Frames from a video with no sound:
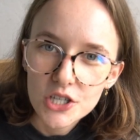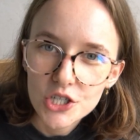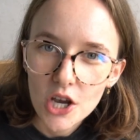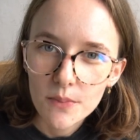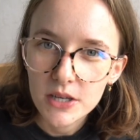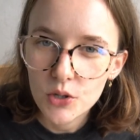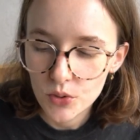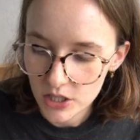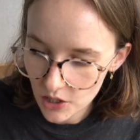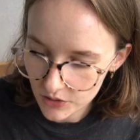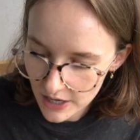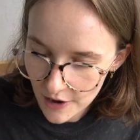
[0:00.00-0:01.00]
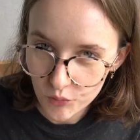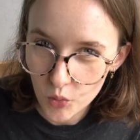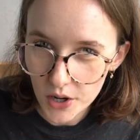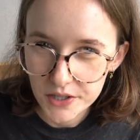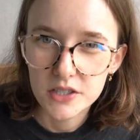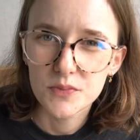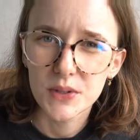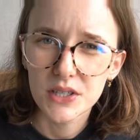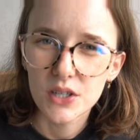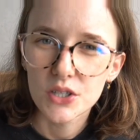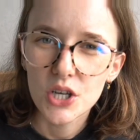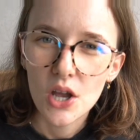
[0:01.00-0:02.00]
In Germany we don't have water
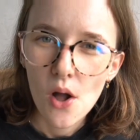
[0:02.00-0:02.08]
spinach.